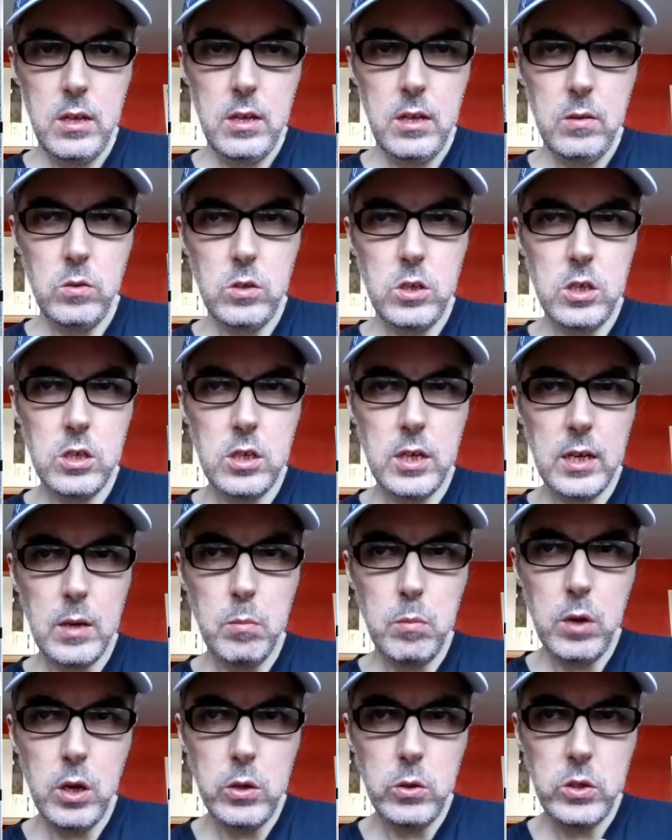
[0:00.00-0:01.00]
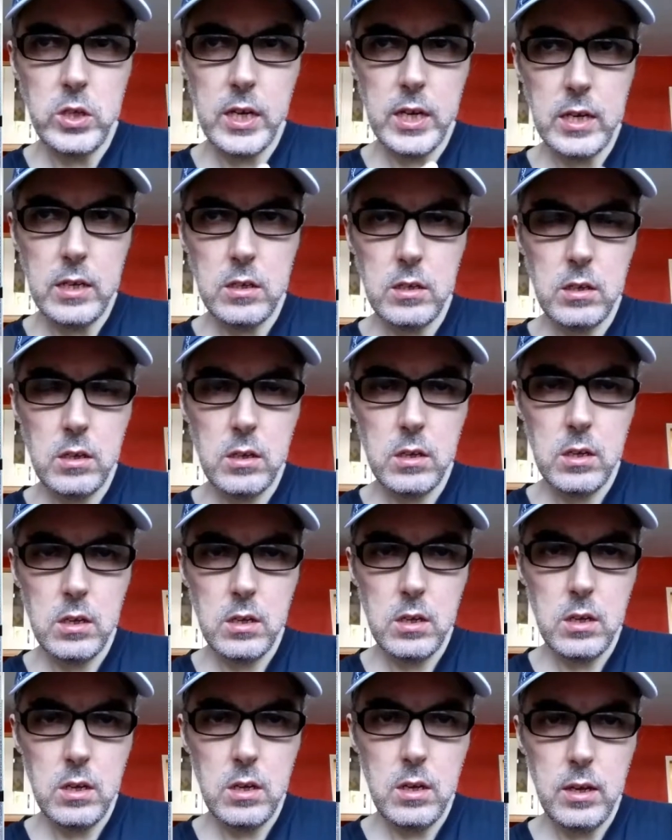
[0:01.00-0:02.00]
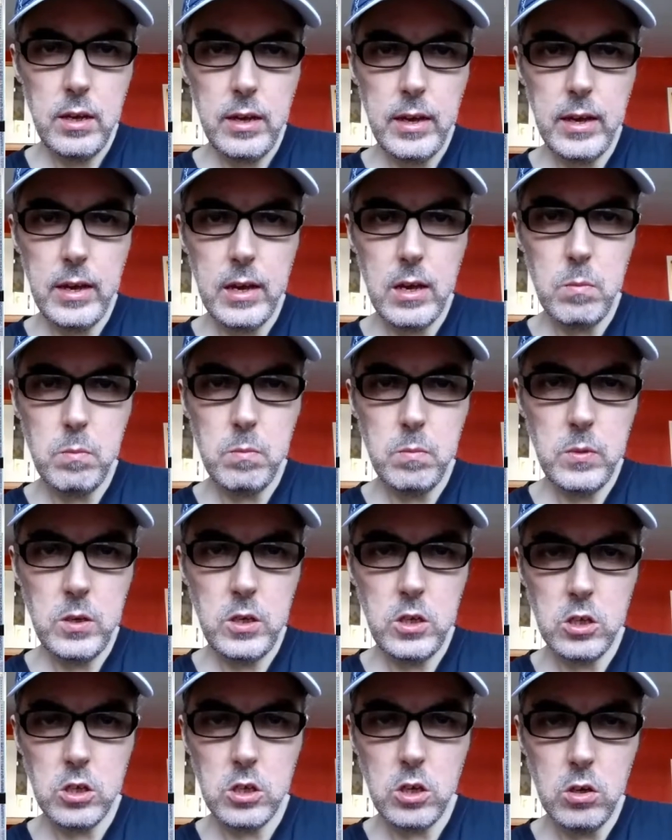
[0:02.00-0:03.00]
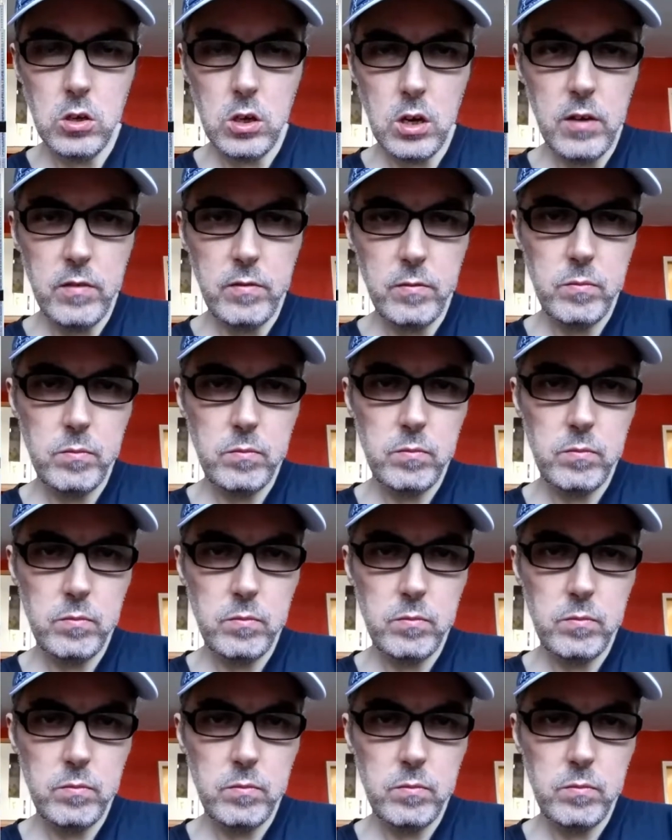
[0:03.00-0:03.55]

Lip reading: which is like a blue tint, which is cut off